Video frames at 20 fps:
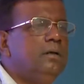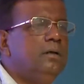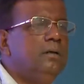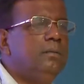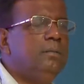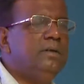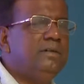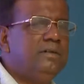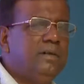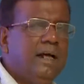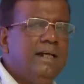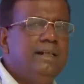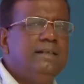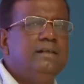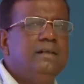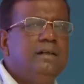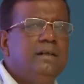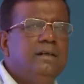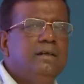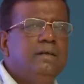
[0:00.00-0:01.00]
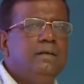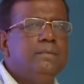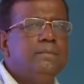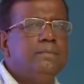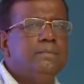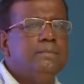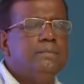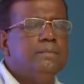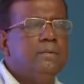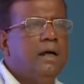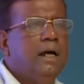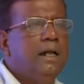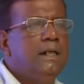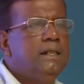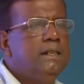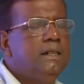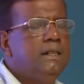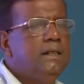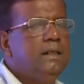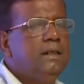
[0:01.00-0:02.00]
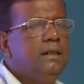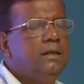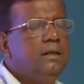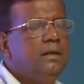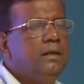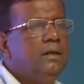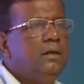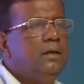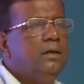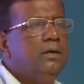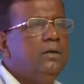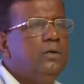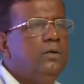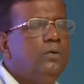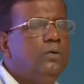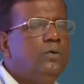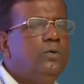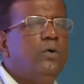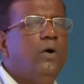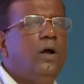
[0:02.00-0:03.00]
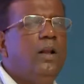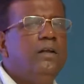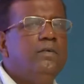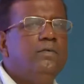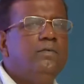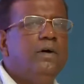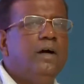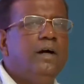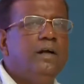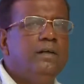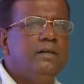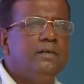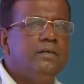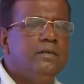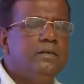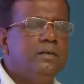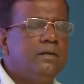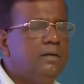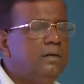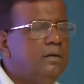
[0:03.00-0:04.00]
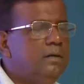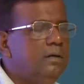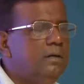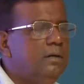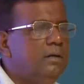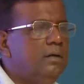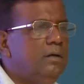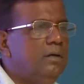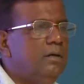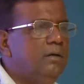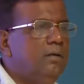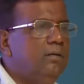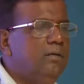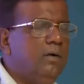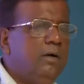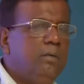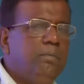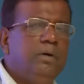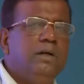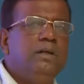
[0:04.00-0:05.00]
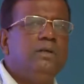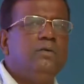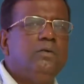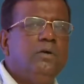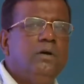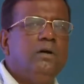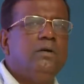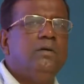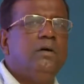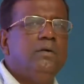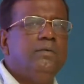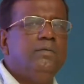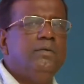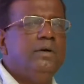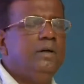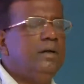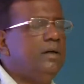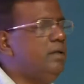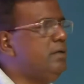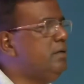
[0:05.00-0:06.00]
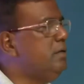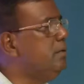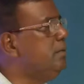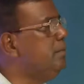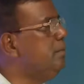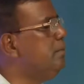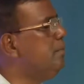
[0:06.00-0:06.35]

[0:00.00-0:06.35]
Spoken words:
precisely and see who qualifies for a particular configuration.